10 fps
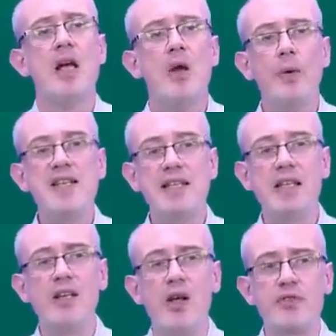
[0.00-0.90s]
We did
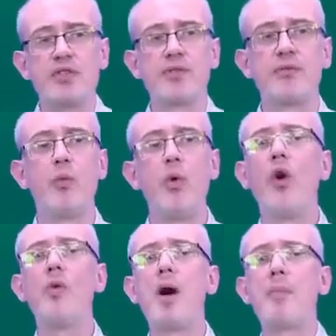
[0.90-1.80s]
lots of
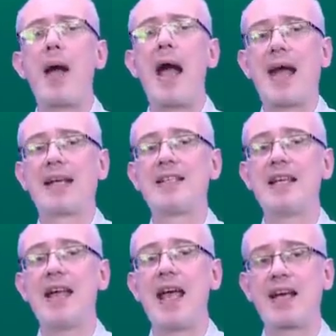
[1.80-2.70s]
warm-up
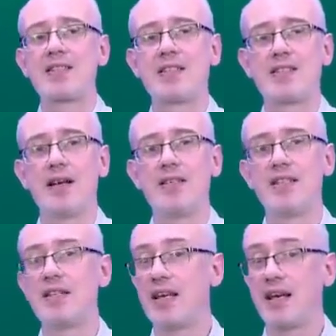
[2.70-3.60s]
acting
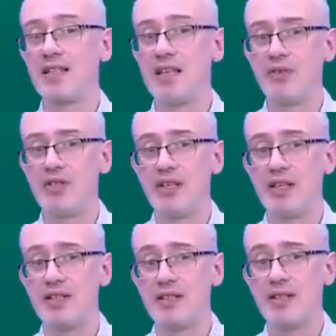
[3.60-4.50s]
exercises and
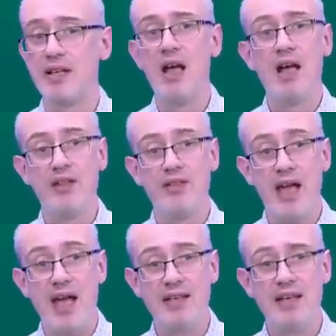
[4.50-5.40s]
activities.
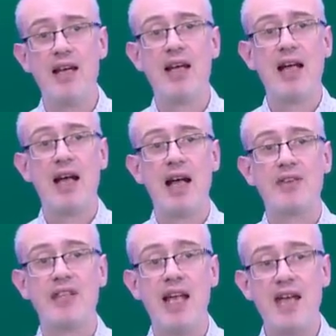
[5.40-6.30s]
Then, at
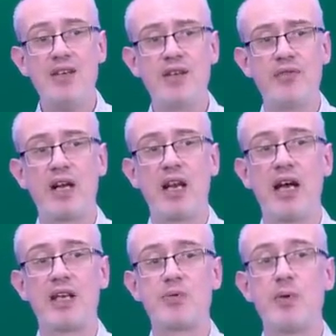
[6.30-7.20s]
the end of the
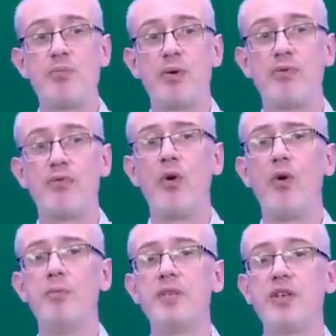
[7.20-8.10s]
class, we
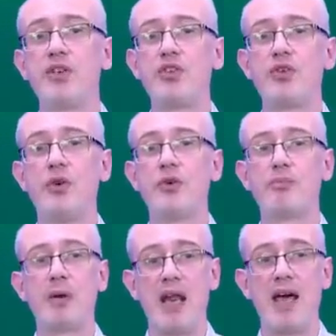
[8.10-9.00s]
performed in a short
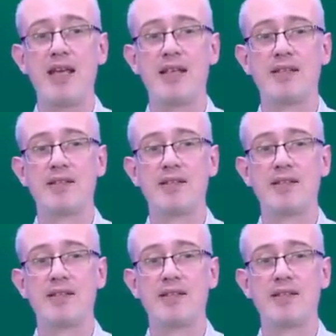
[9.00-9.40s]
play.